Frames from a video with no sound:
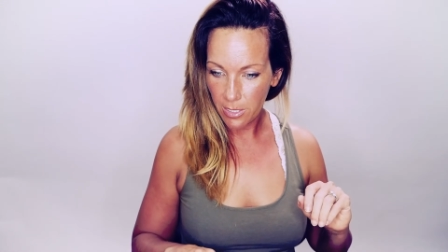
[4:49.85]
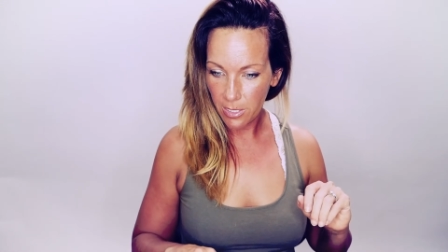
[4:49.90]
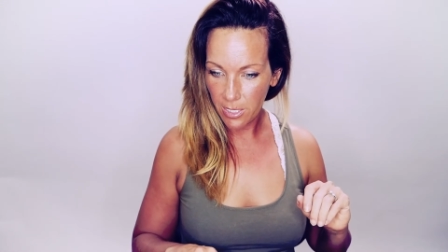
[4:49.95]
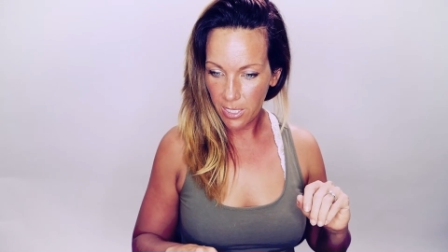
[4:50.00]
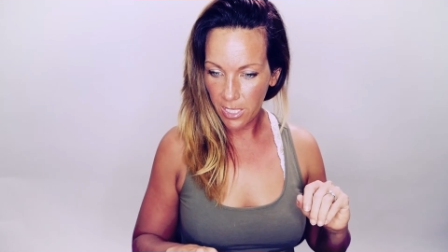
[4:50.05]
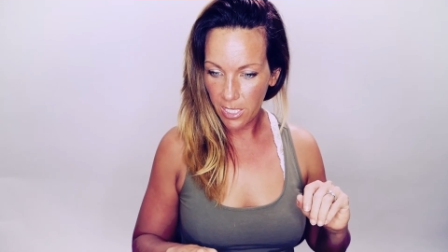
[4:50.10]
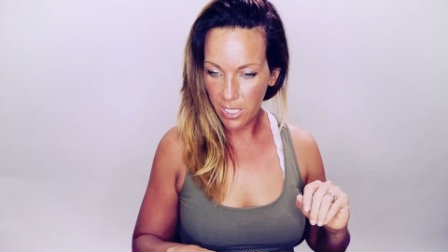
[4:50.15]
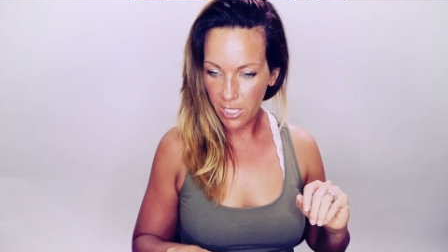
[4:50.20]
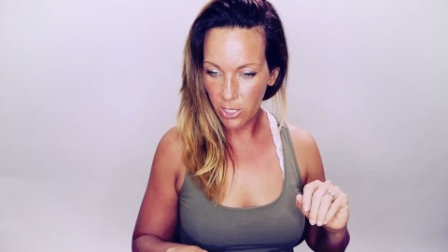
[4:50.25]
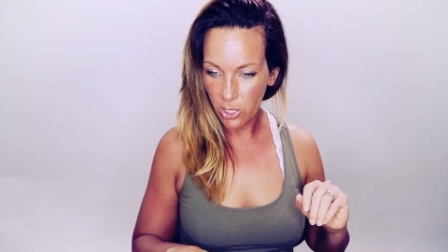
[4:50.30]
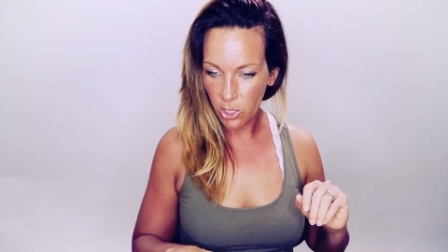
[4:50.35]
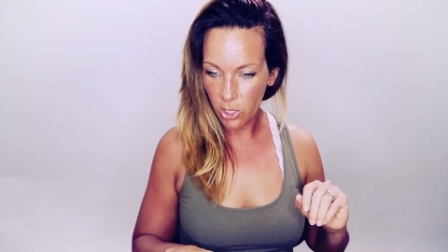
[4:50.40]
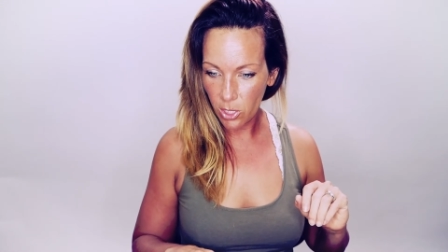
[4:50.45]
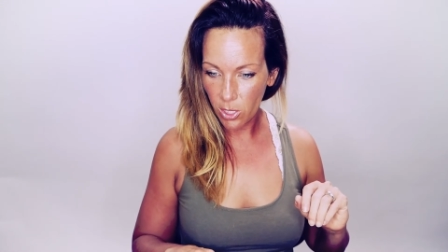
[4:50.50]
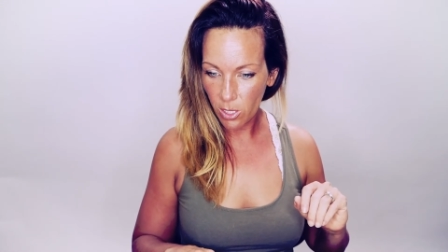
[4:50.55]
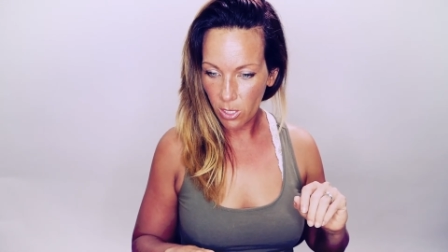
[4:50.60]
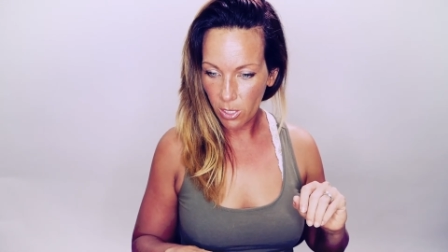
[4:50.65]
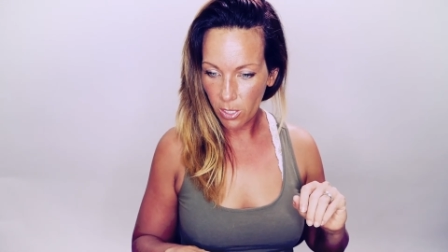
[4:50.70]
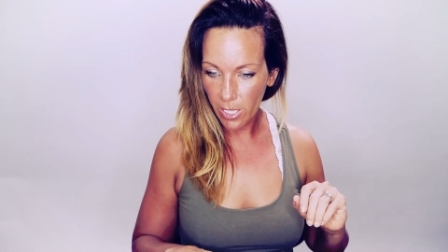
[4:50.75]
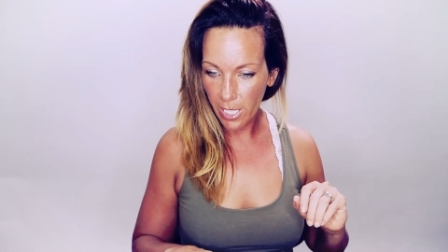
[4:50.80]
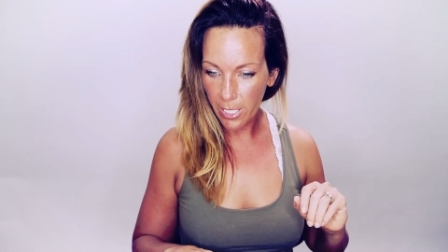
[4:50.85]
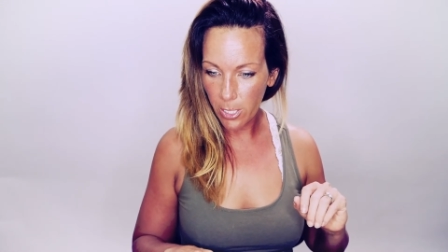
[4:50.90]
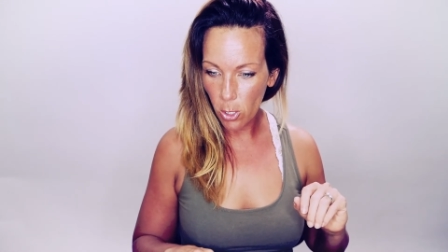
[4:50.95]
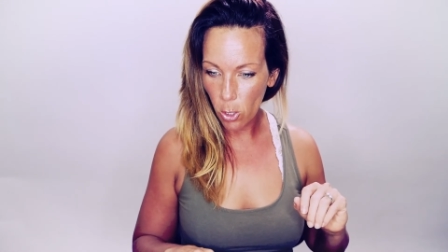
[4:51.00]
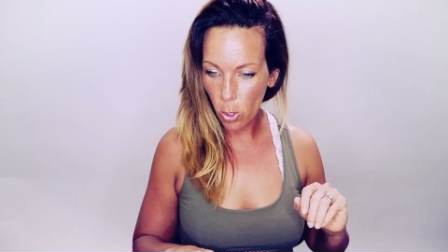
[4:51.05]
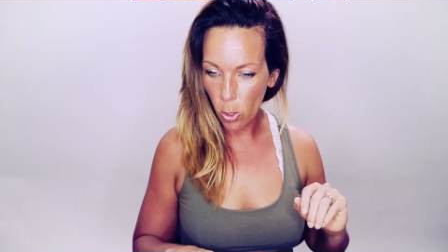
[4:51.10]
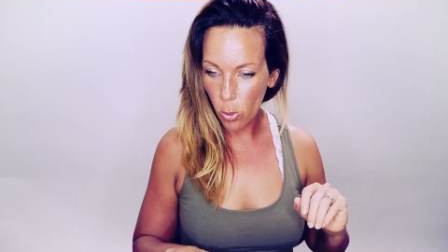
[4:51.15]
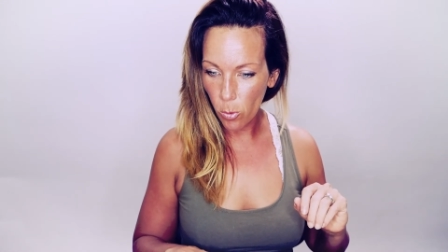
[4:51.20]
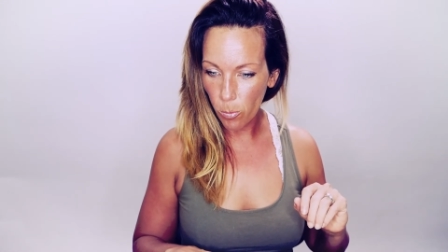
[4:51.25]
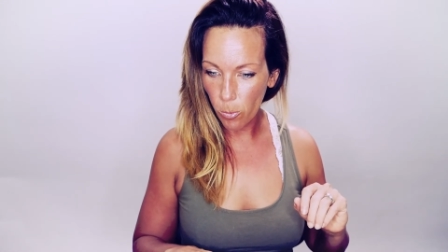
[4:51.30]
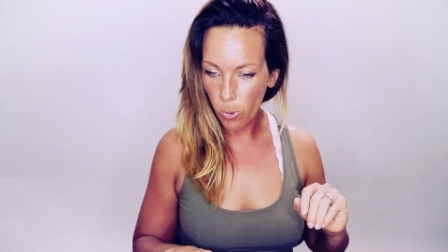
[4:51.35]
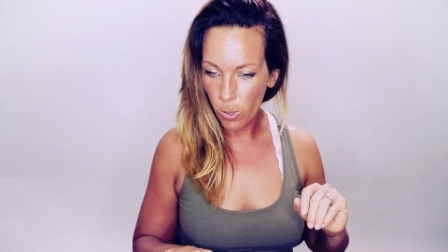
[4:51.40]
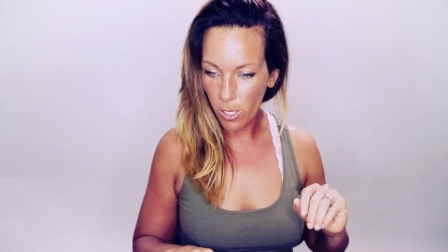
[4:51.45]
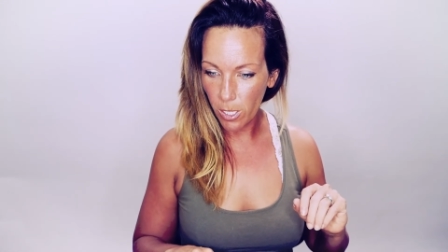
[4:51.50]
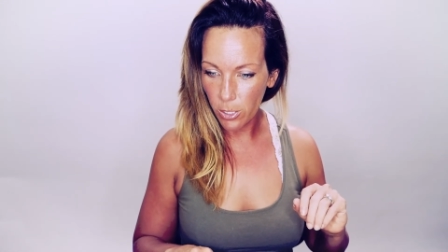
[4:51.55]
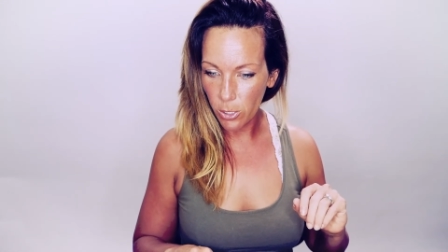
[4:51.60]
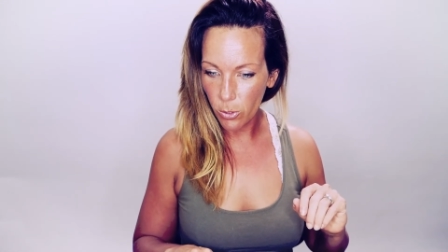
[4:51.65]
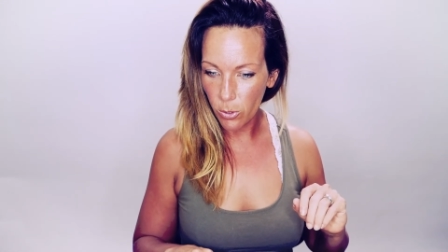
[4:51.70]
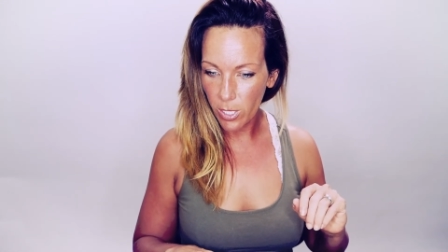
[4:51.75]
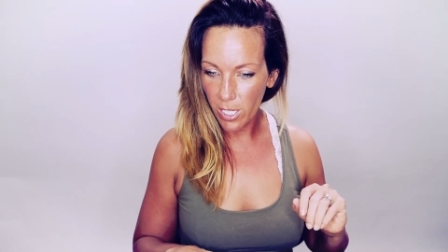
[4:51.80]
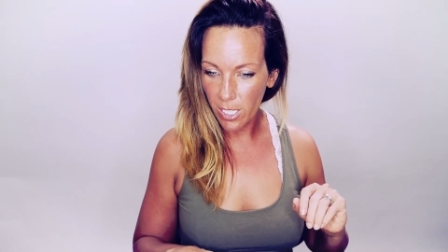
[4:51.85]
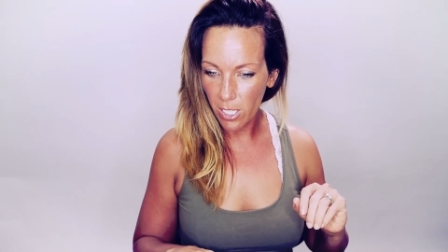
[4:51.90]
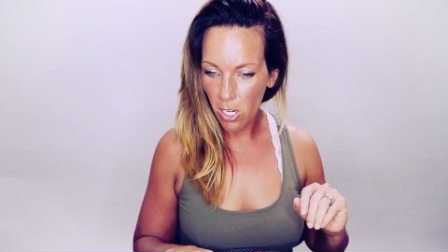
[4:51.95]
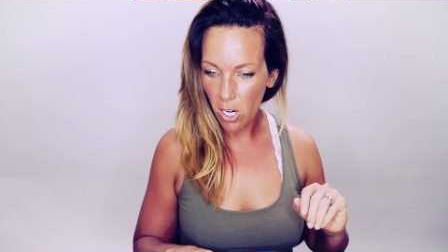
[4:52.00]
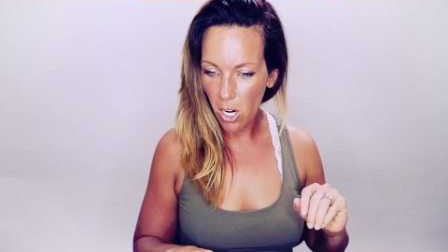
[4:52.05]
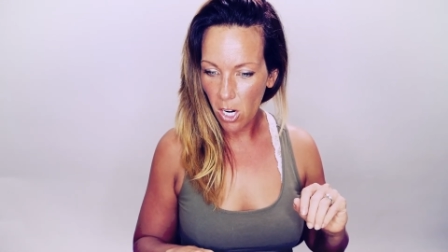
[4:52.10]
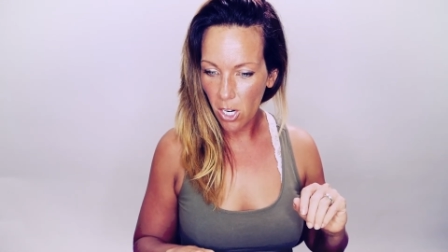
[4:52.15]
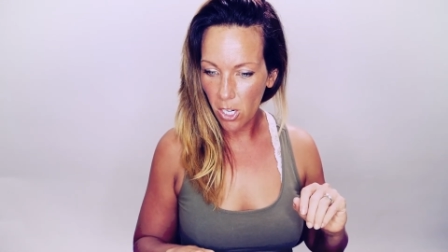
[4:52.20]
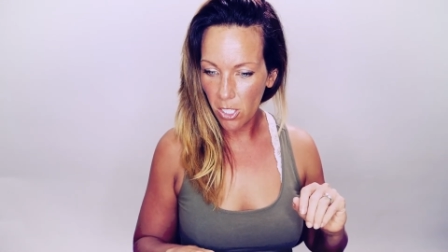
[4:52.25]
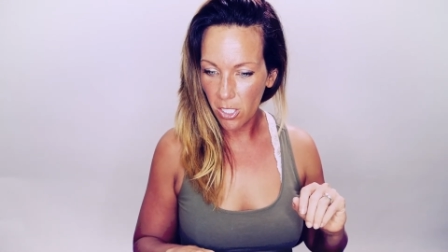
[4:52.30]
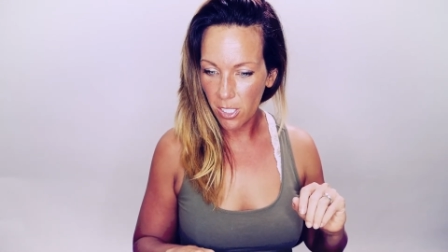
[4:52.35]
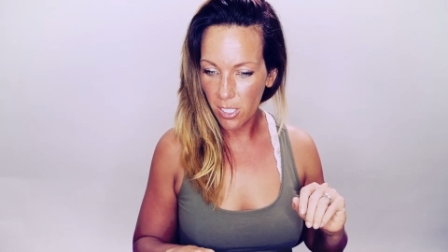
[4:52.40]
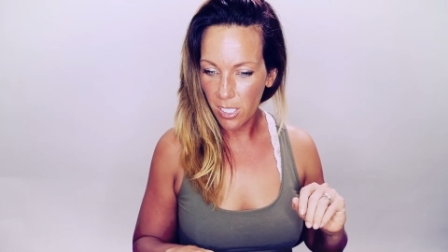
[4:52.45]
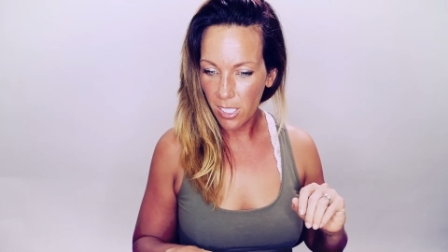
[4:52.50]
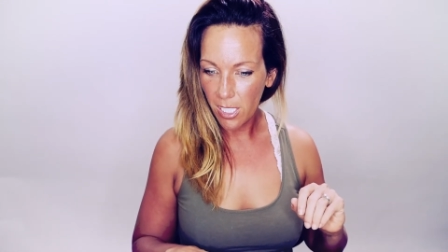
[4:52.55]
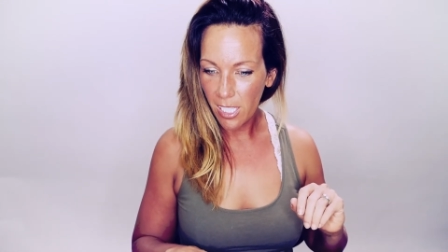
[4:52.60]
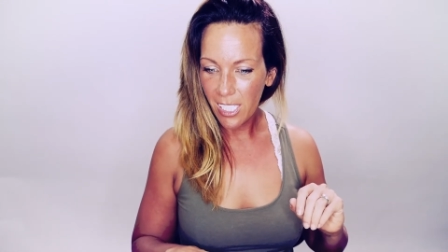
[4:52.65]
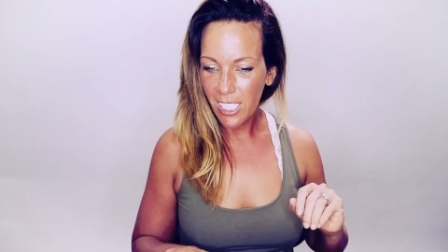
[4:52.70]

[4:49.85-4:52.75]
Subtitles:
Tish, like Oprah, you get a heart.